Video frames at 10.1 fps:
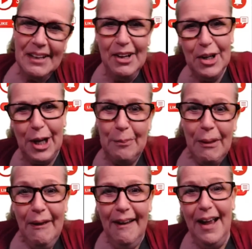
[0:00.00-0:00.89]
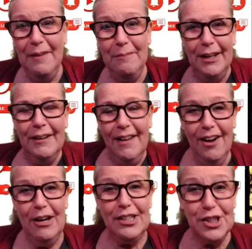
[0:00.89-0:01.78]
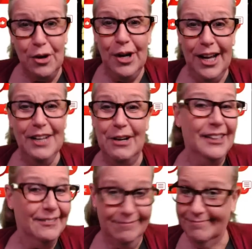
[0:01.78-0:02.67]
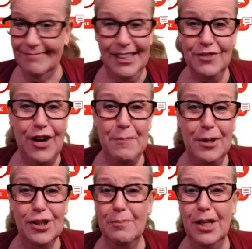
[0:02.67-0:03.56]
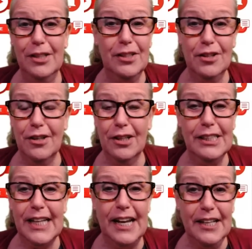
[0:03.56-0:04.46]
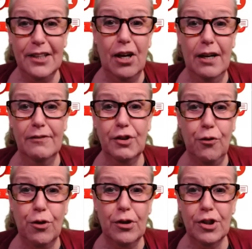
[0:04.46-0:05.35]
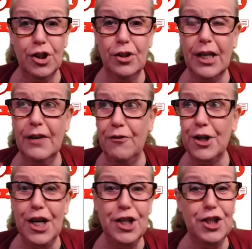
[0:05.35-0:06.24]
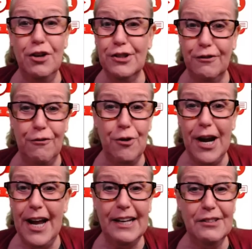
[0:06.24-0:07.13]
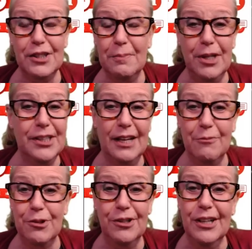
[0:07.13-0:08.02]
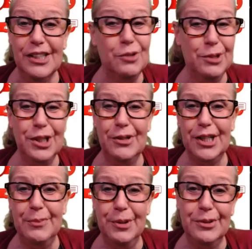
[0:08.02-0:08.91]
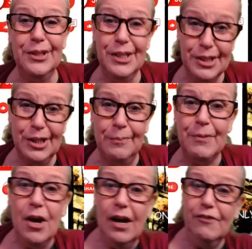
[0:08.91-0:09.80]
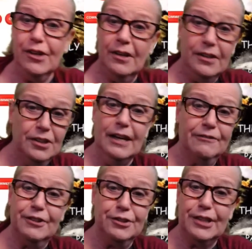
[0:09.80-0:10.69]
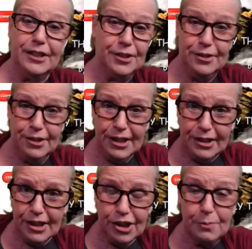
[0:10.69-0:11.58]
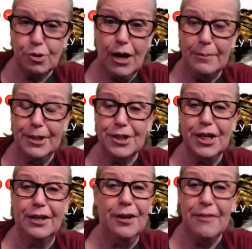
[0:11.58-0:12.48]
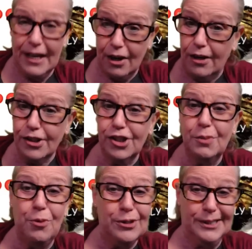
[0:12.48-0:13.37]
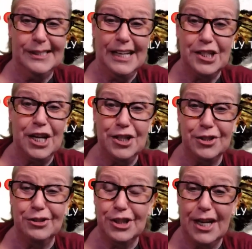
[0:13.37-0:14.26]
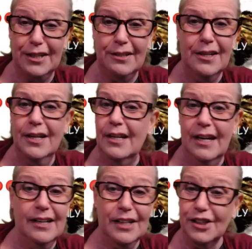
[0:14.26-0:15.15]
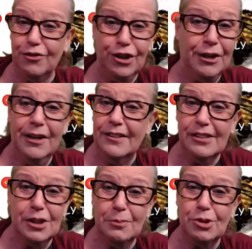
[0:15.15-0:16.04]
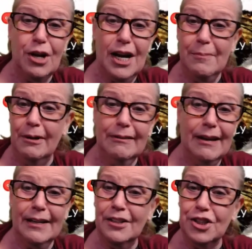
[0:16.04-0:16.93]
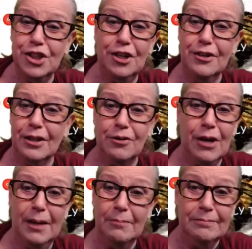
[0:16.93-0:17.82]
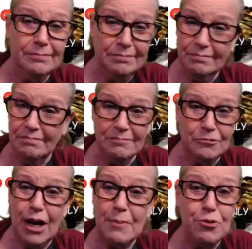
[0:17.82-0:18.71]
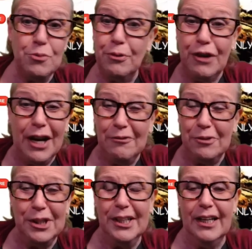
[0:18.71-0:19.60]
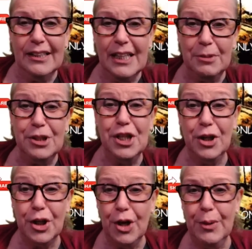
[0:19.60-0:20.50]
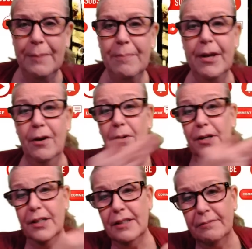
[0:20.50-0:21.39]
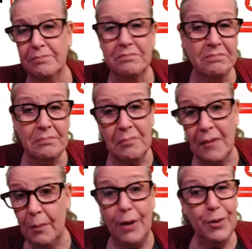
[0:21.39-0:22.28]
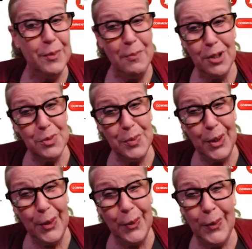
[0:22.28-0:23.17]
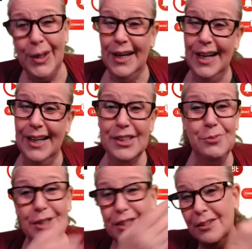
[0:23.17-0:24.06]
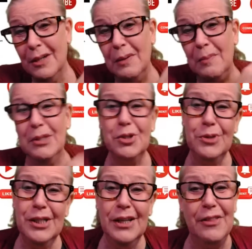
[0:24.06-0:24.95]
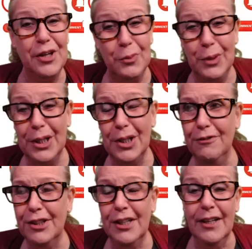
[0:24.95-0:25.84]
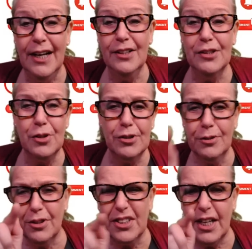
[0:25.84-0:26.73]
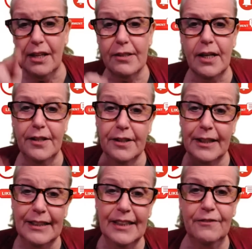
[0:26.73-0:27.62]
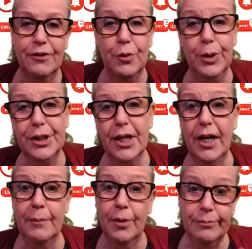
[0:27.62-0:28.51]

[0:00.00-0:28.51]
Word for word: Okay, I admit. All right. So anyway, it's five bucks a month. There are at least eight lives, four show, four K shows, and four hangouts a month, and we're it's a really great community. So if you you don't have to do that though, you can just subscribe to the channel. That also supports this educational channel, and that's free. Just subscribe, like, share in a crime crime group if you have one, and keep the channel going. Or you can buy one of my books below. Uh, this one's a, a mystery. I think you really love it. And there's also a little dollar sign you can click for a one time